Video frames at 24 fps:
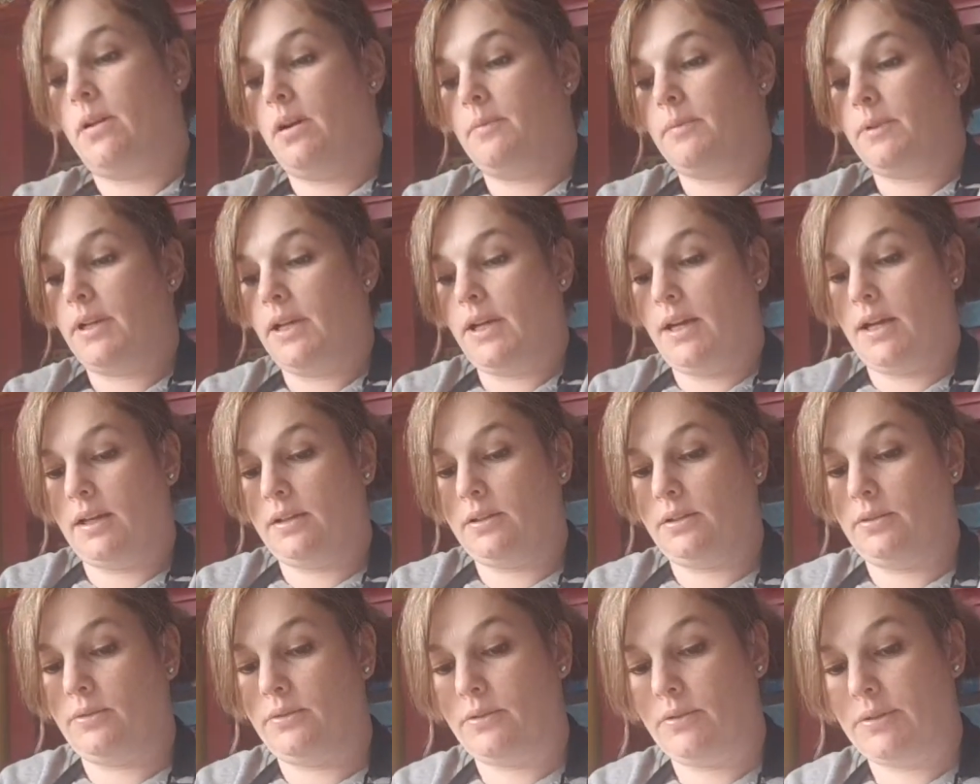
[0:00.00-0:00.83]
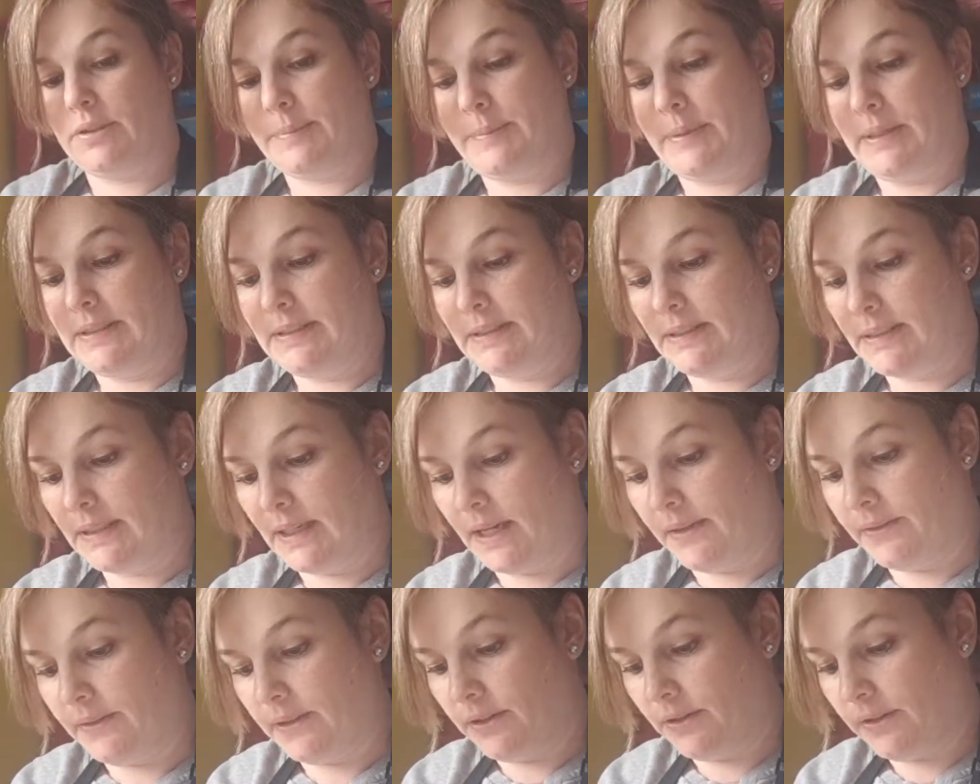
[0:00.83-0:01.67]
I'm going to hot glue those pieces
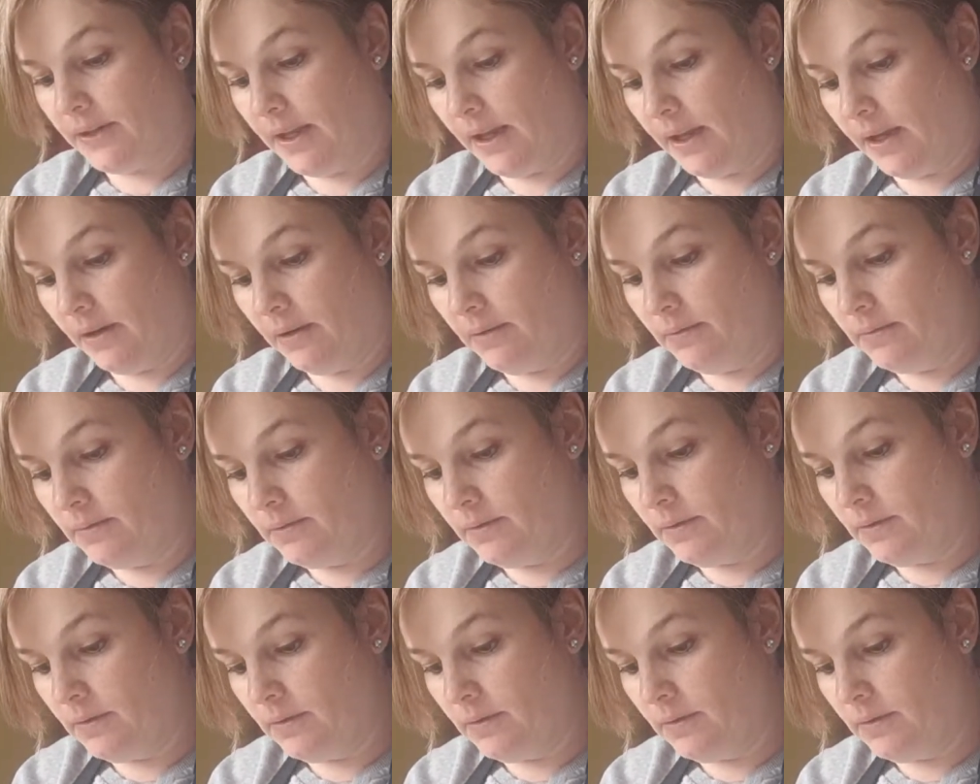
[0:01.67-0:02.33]
on there now